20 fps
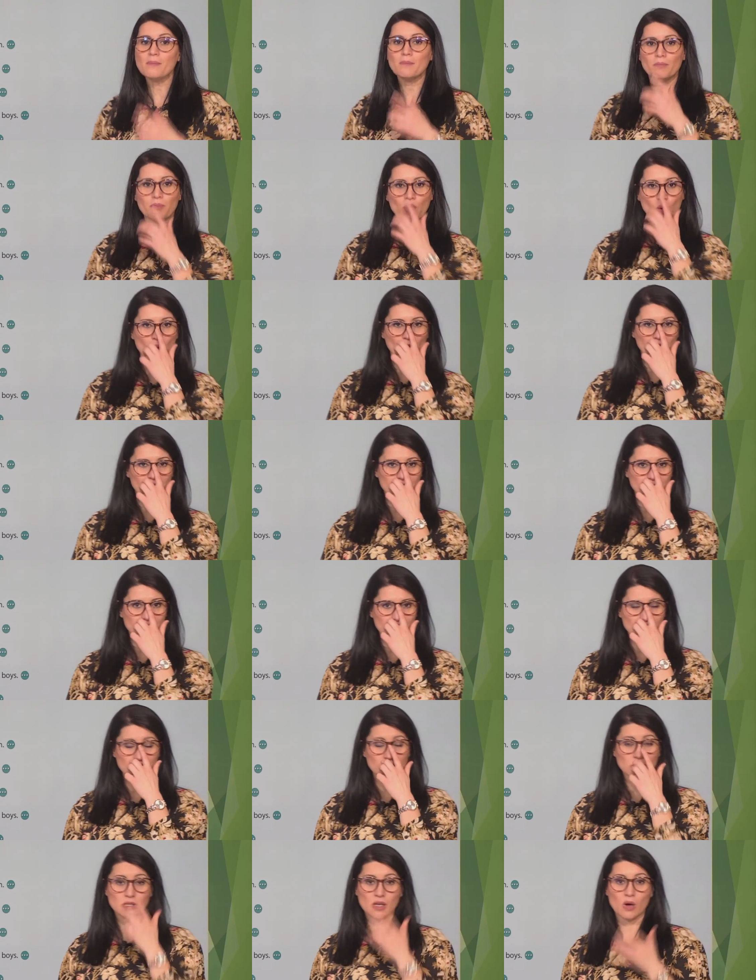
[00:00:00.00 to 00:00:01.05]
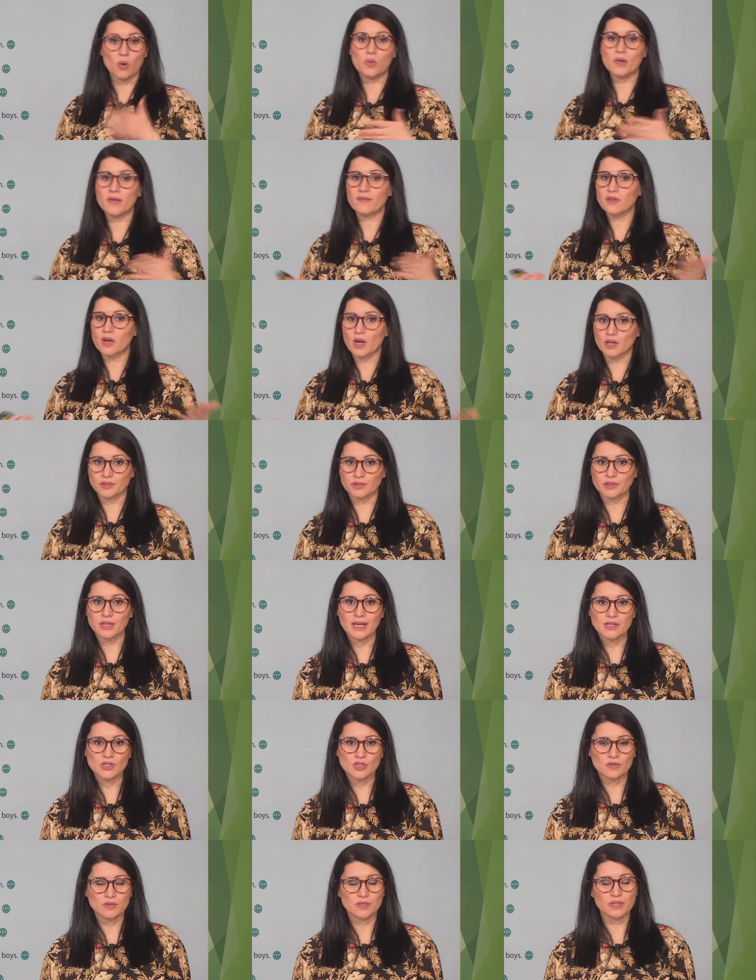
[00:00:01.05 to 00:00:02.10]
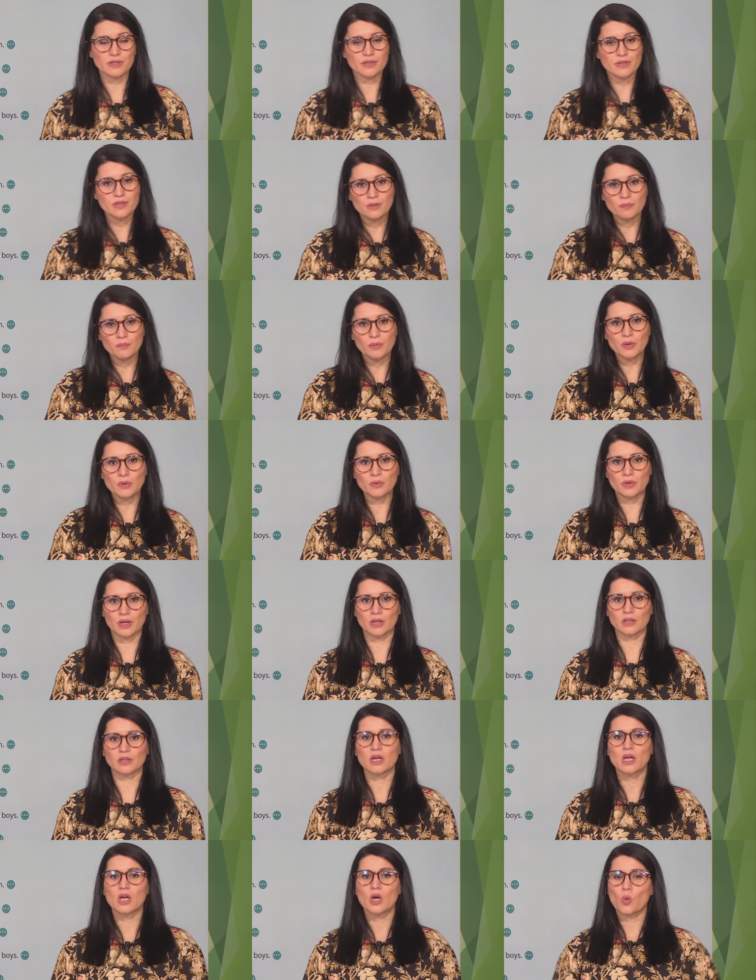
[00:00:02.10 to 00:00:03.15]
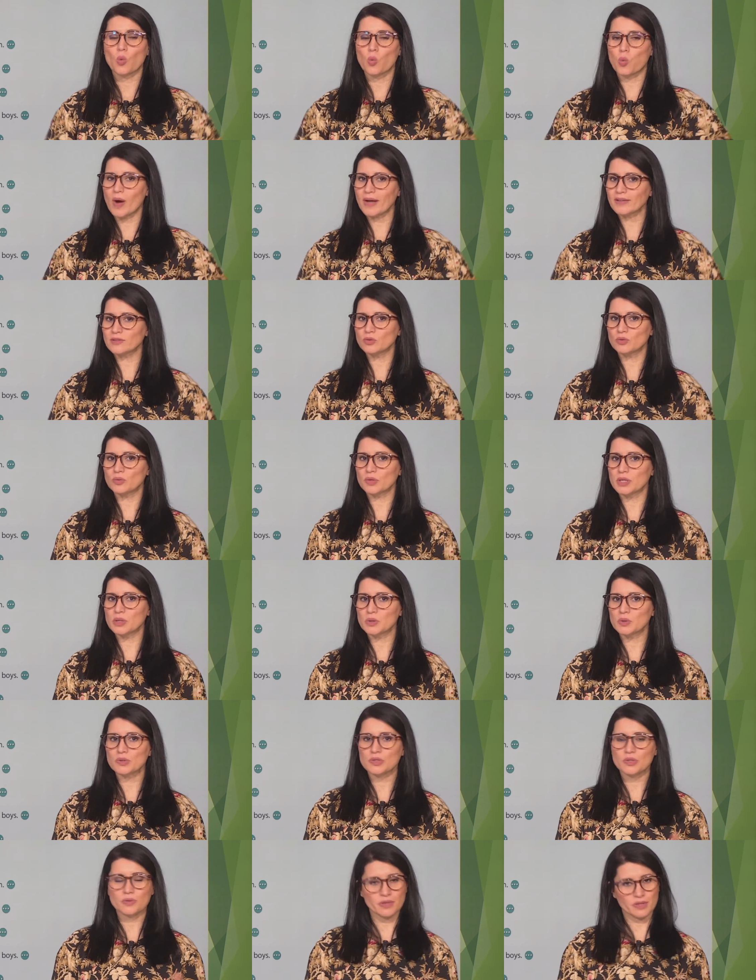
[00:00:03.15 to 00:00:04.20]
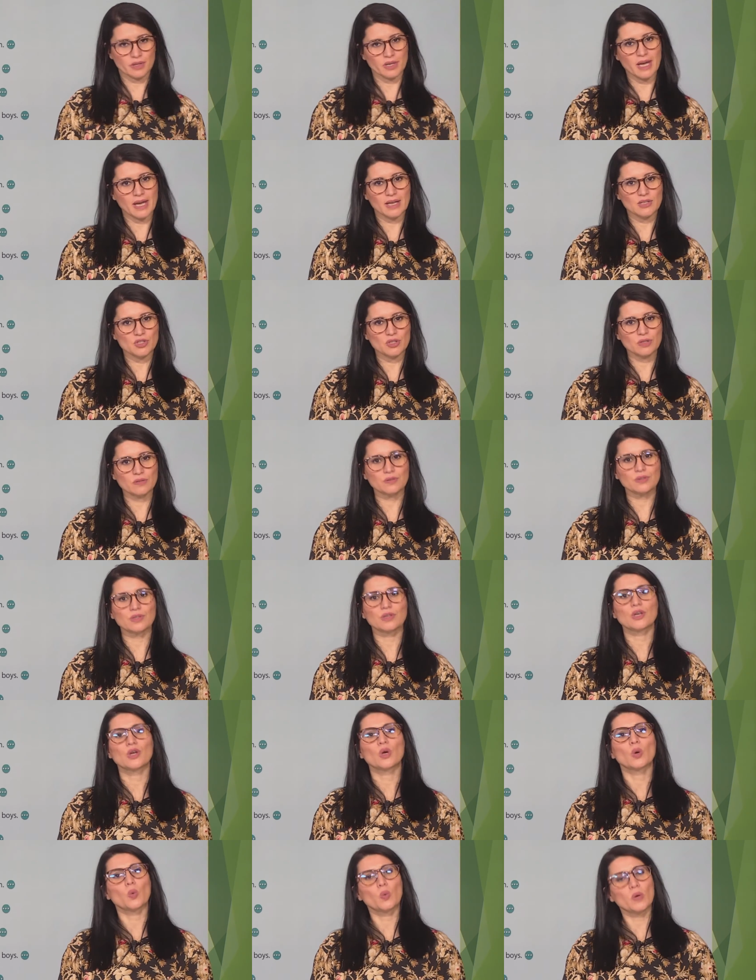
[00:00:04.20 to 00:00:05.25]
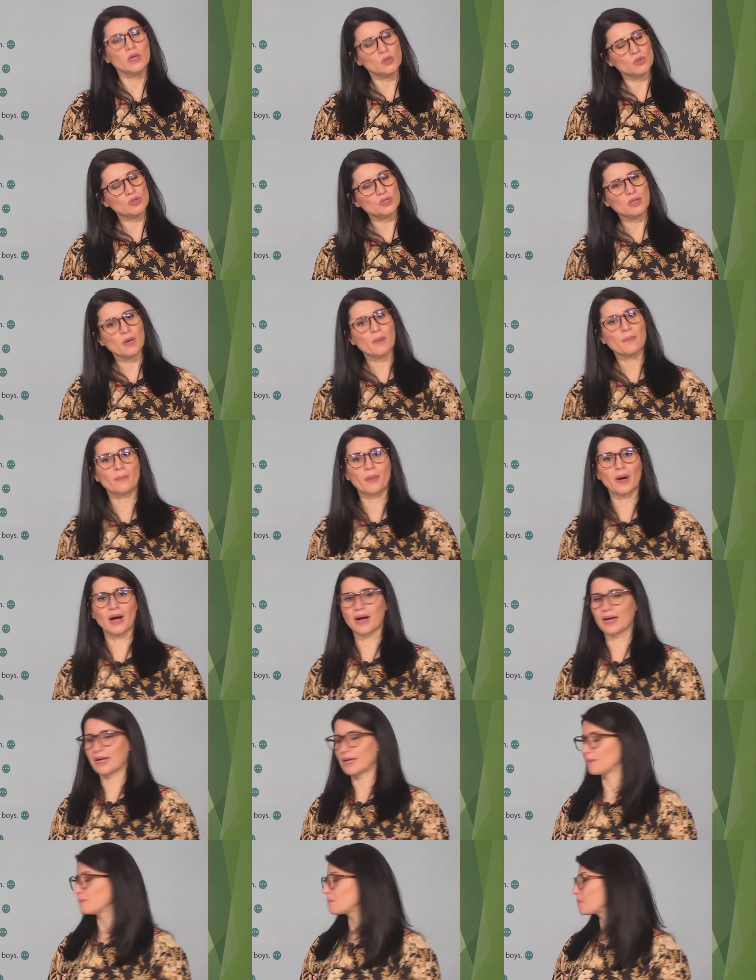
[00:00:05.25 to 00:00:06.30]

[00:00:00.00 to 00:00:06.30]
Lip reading: boys, so we have got an agent here in the plural. What do we use with an agent? We use by.